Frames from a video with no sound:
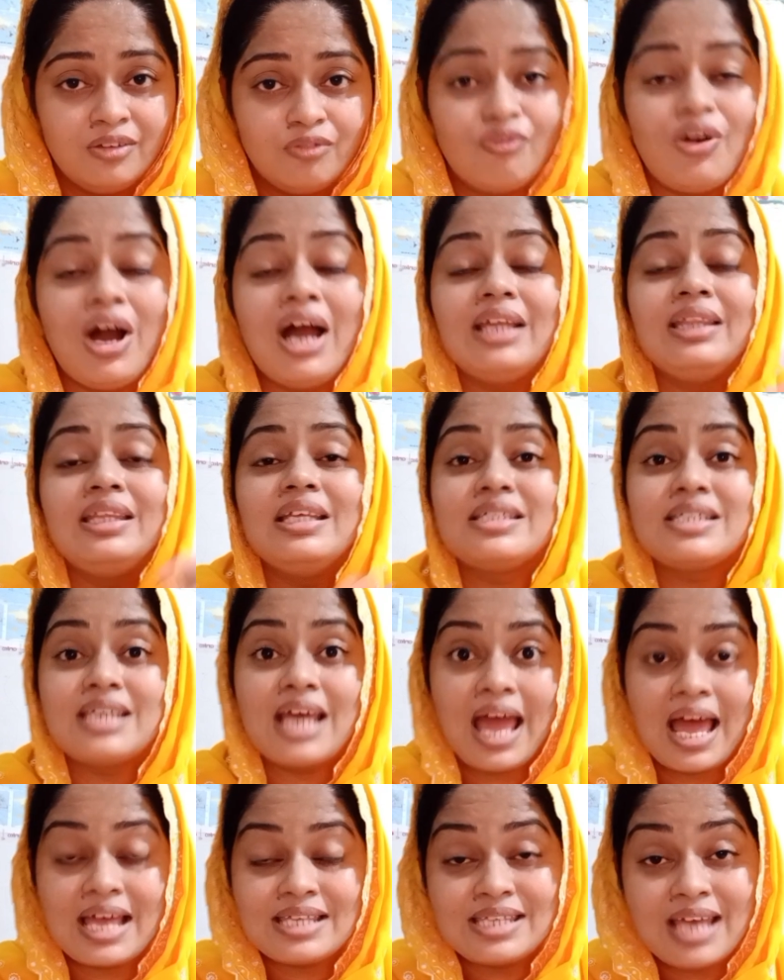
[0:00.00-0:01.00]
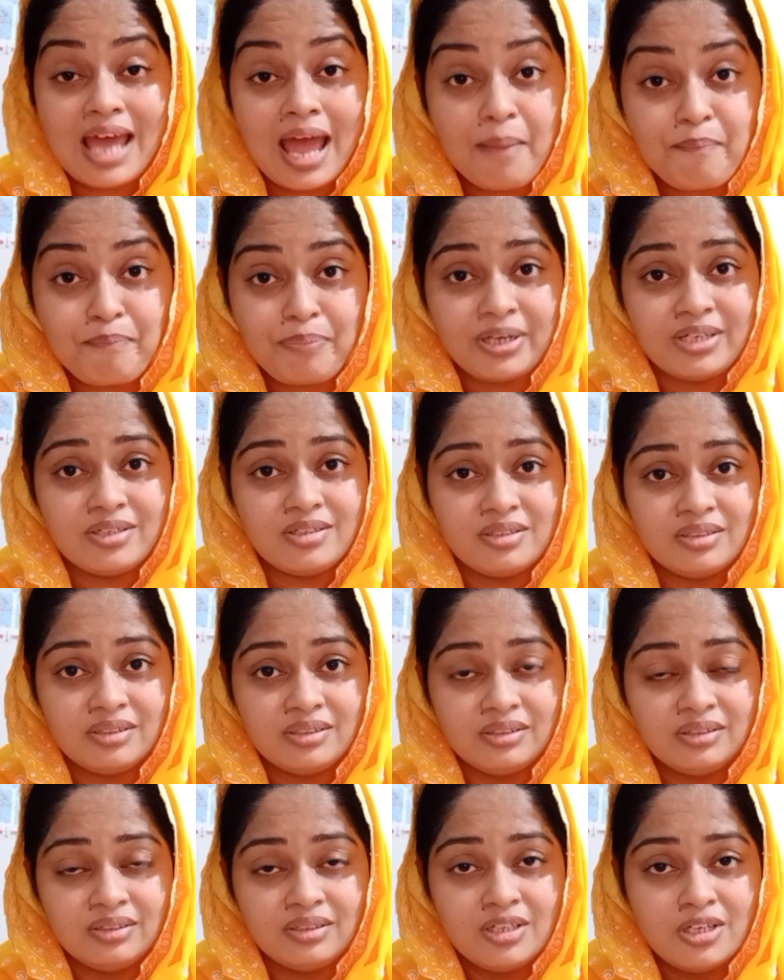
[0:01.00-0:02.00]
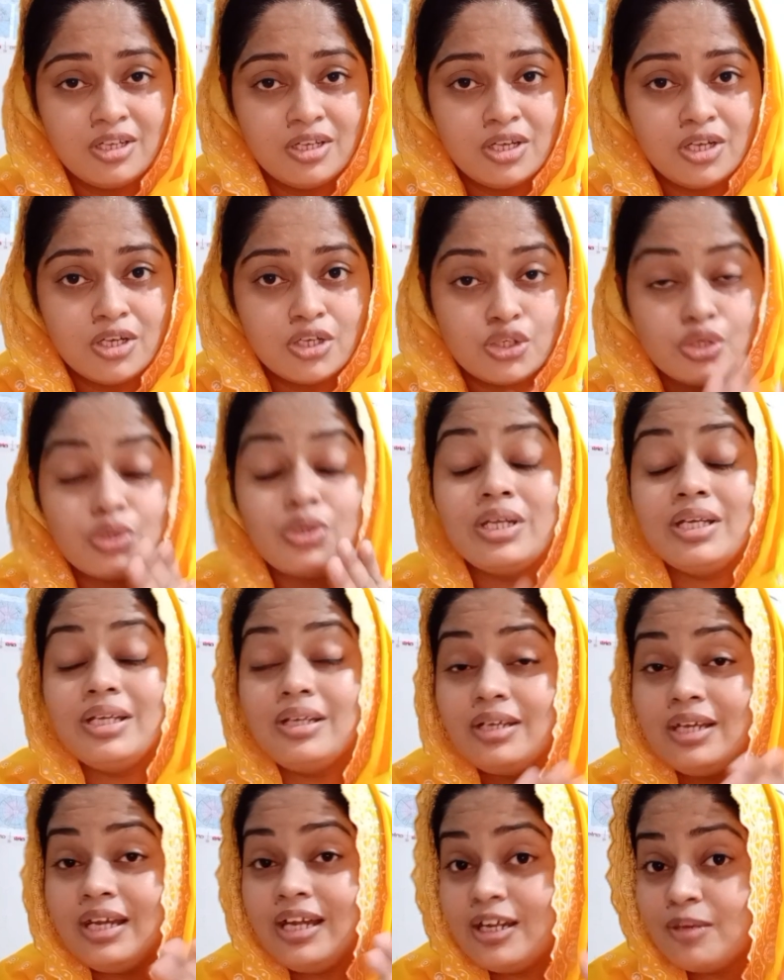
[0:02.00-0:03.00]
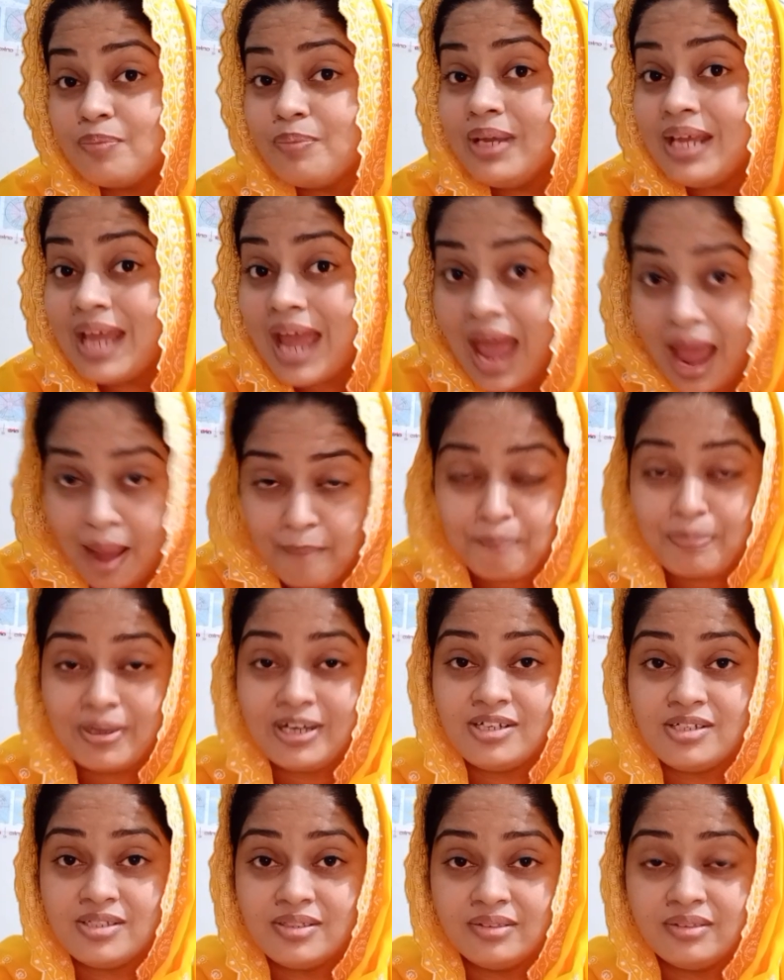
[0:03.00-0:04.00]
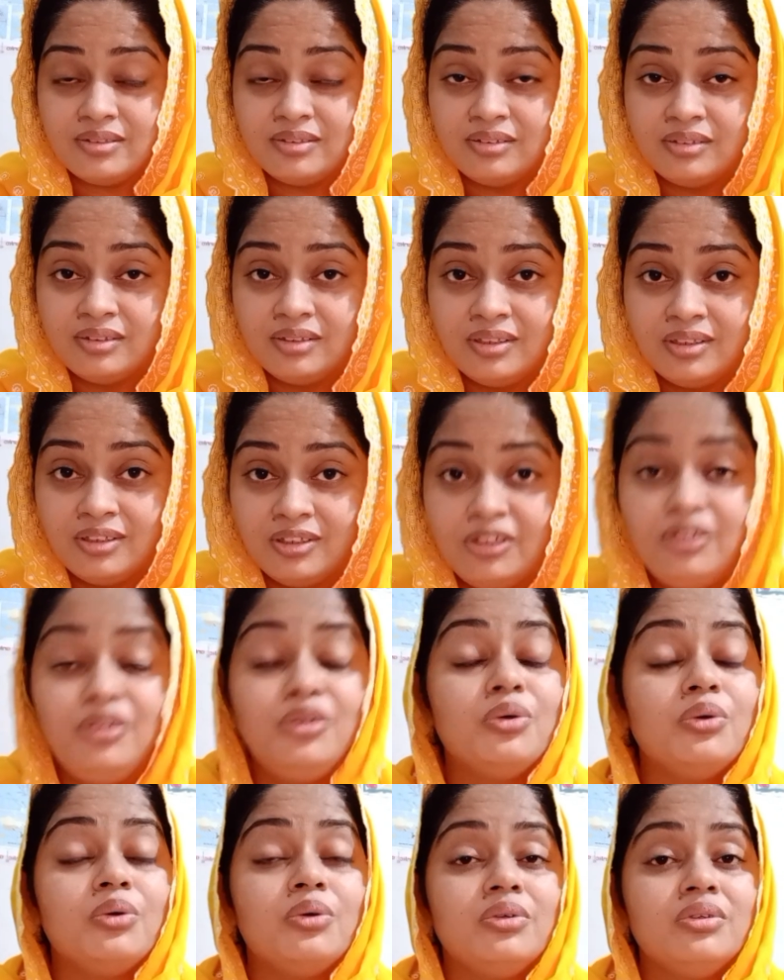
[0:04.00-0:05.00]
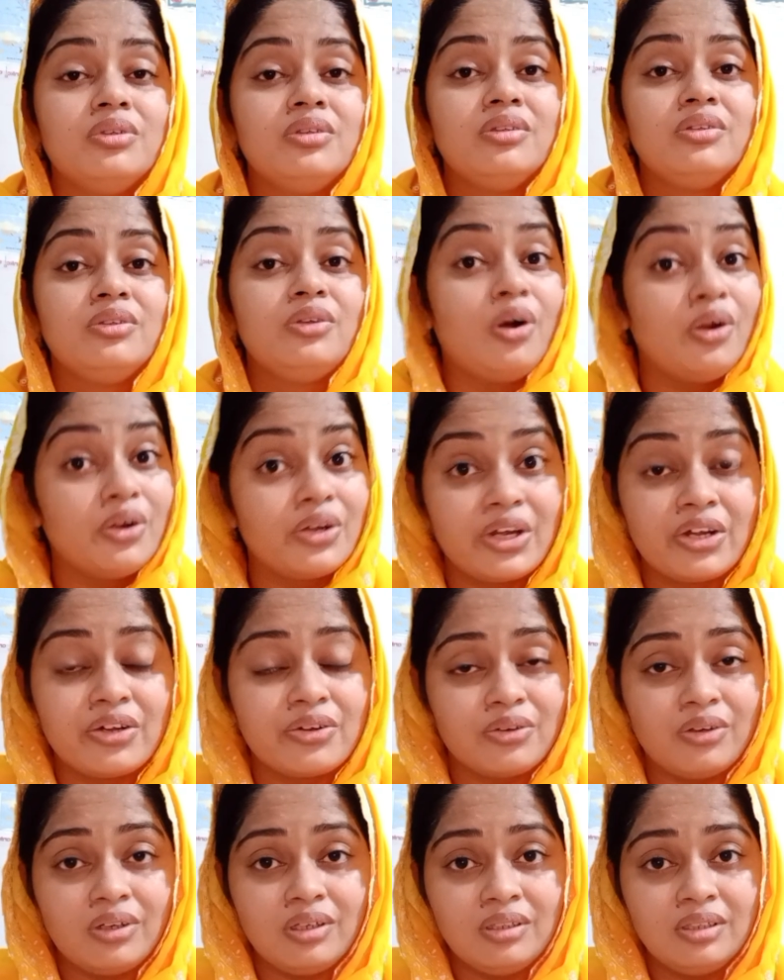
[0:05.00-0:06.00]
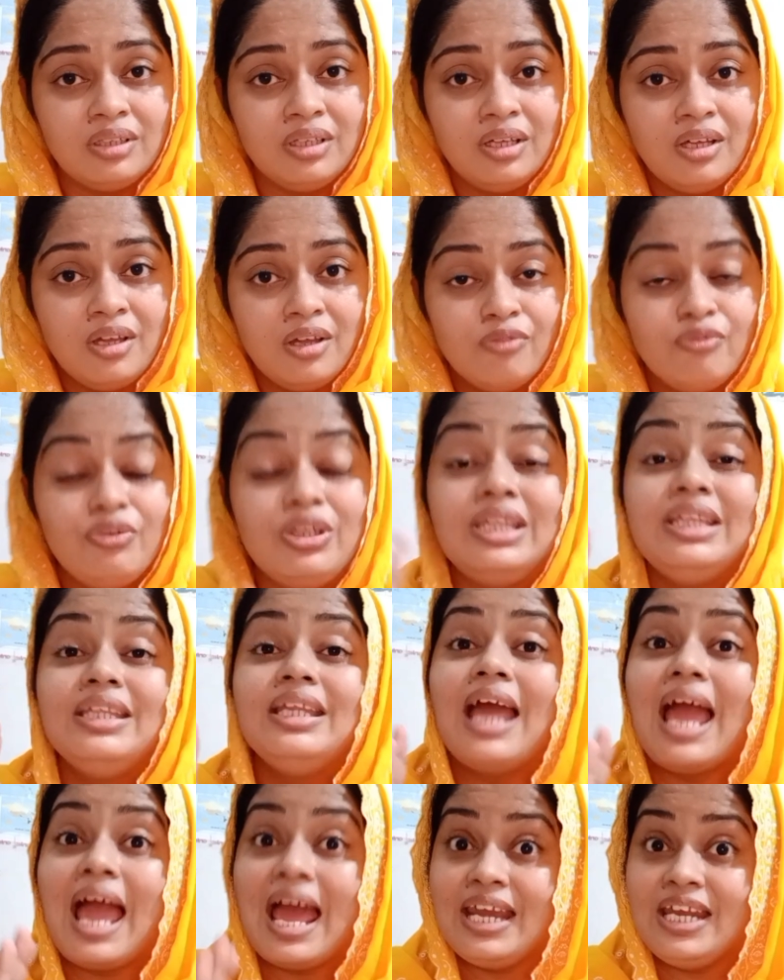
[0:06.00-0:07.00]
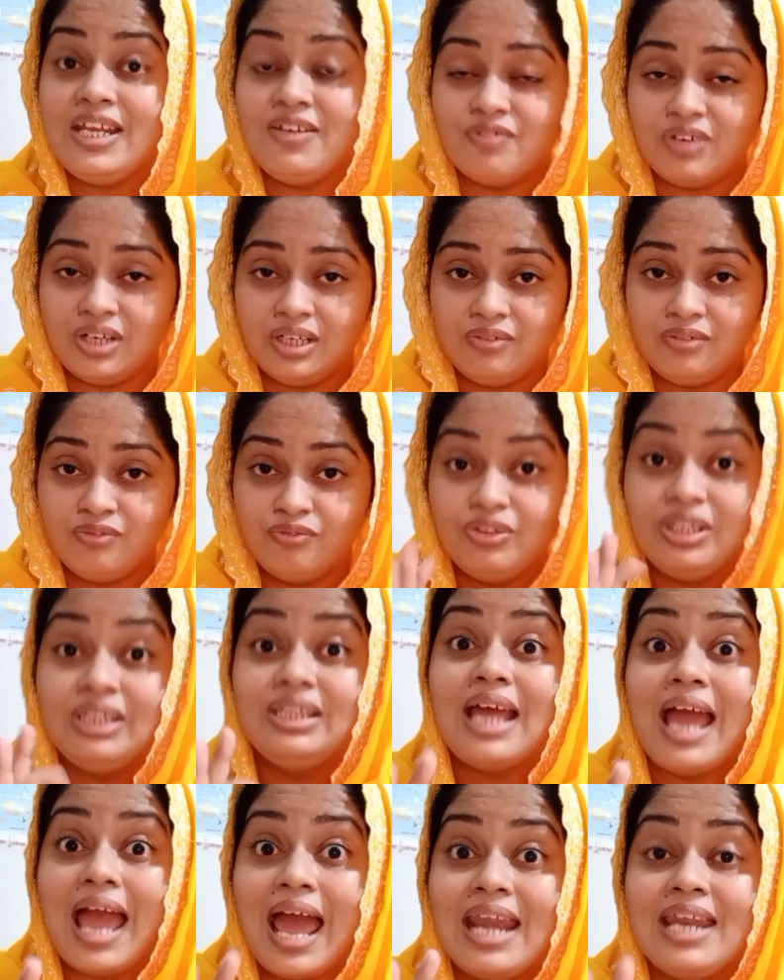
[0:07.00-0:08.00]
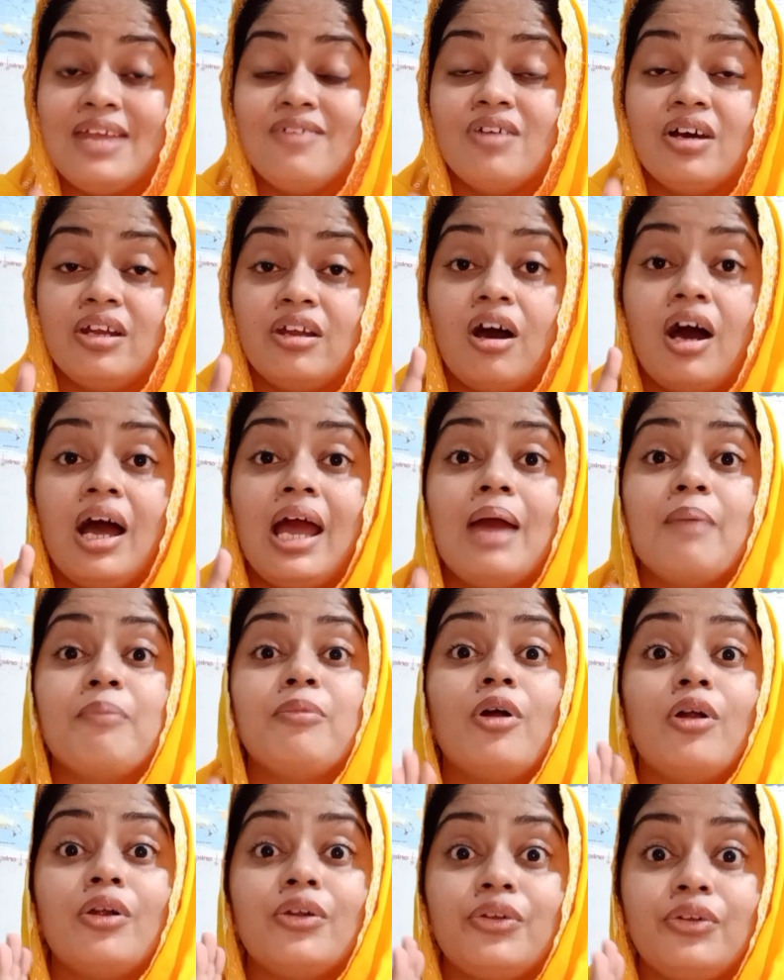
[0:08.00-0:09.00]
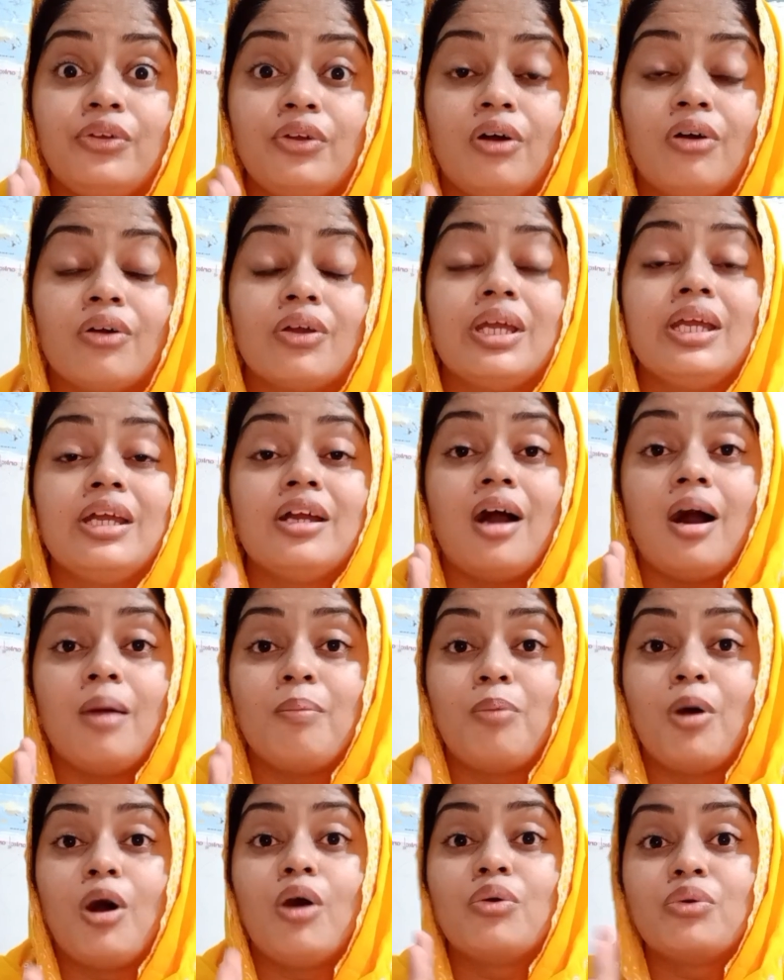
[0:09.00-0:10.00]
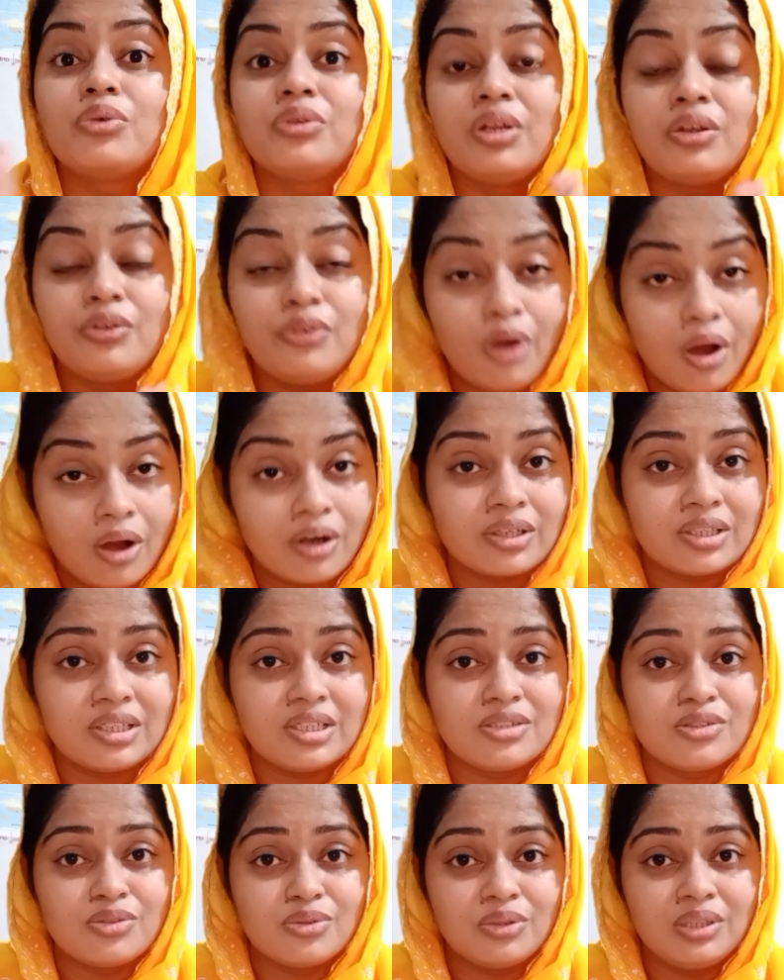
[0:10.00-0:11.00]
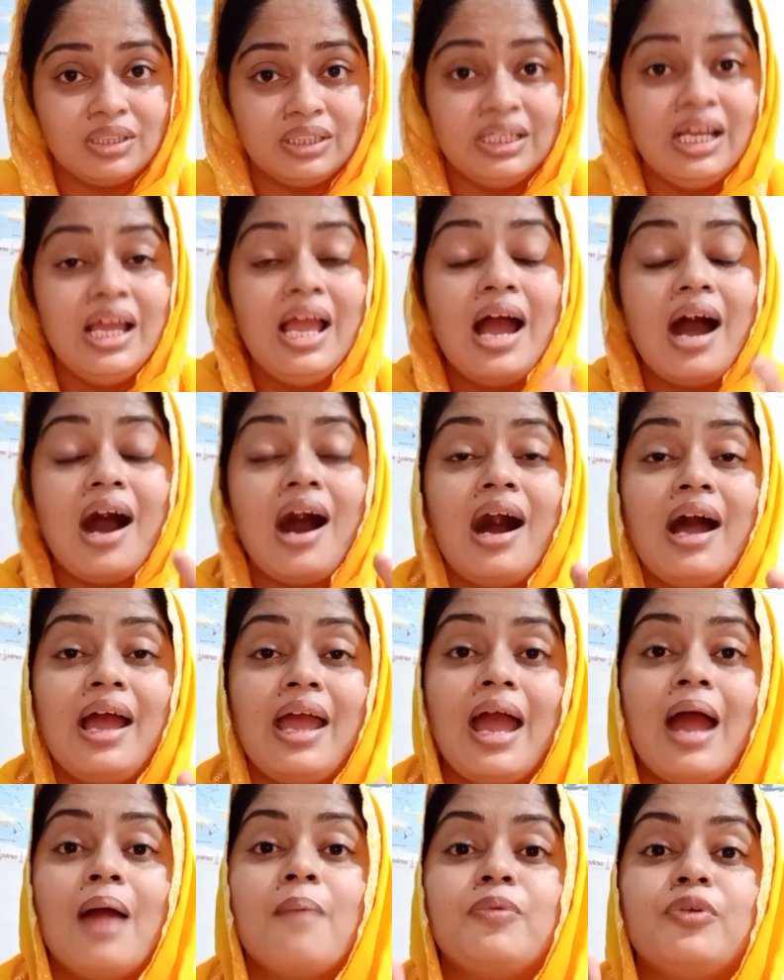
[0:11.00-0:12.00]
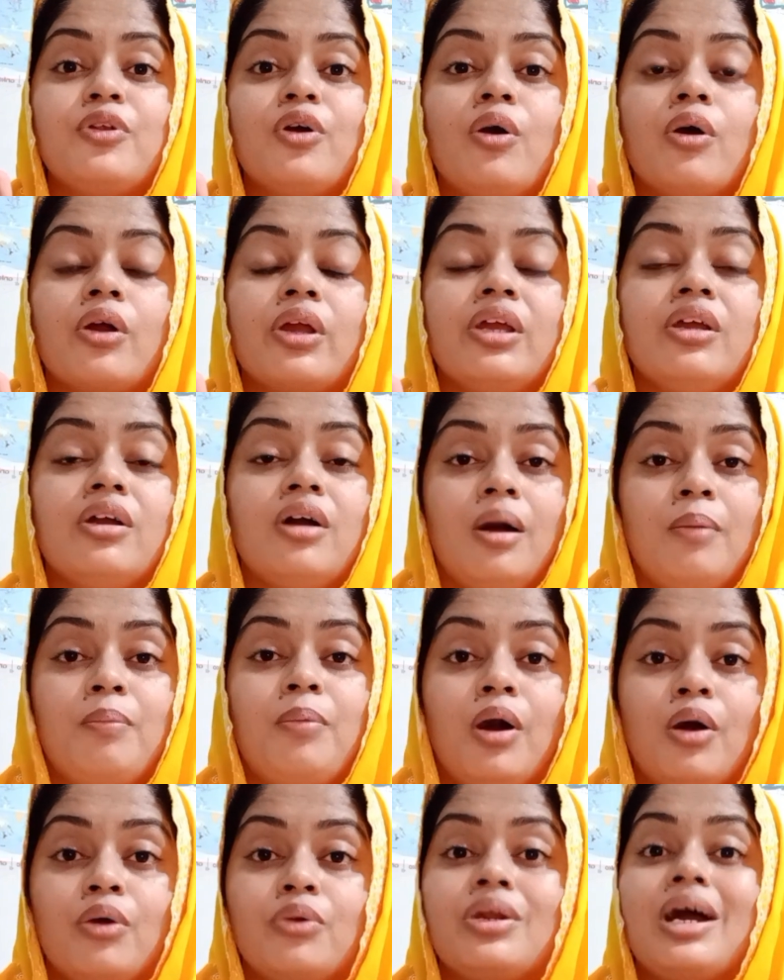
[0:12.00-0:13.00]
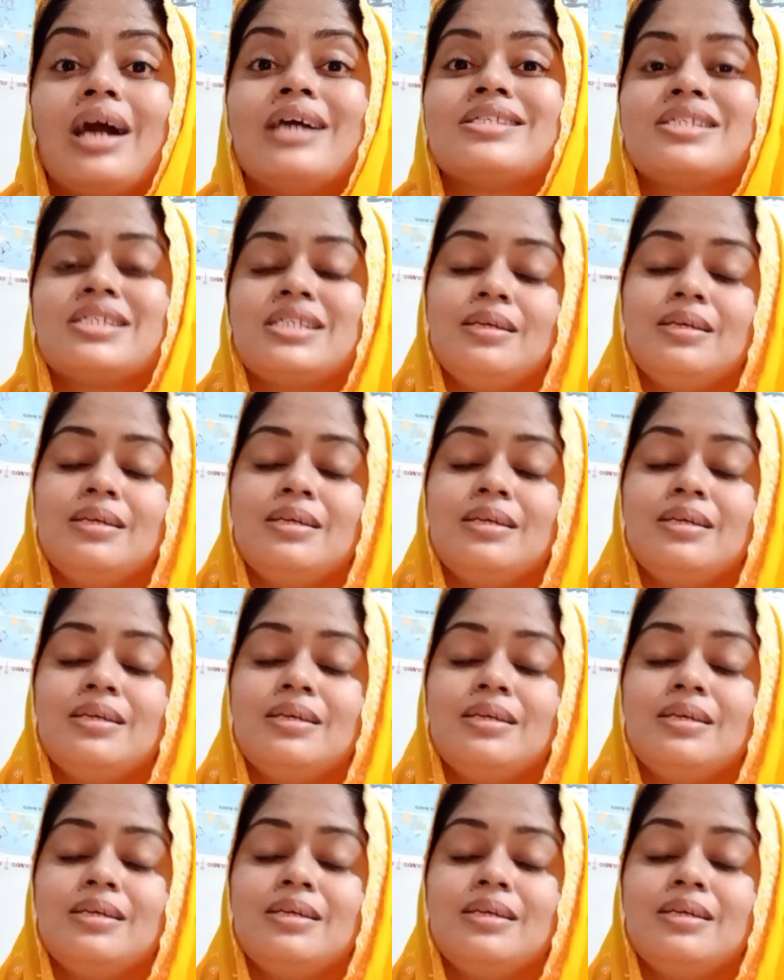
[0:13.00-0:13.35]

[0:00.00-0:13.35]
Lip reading: Why this has happened? Should it be happened? No, not at all. With anyone, I am not talking about the doctors only. I am talking about a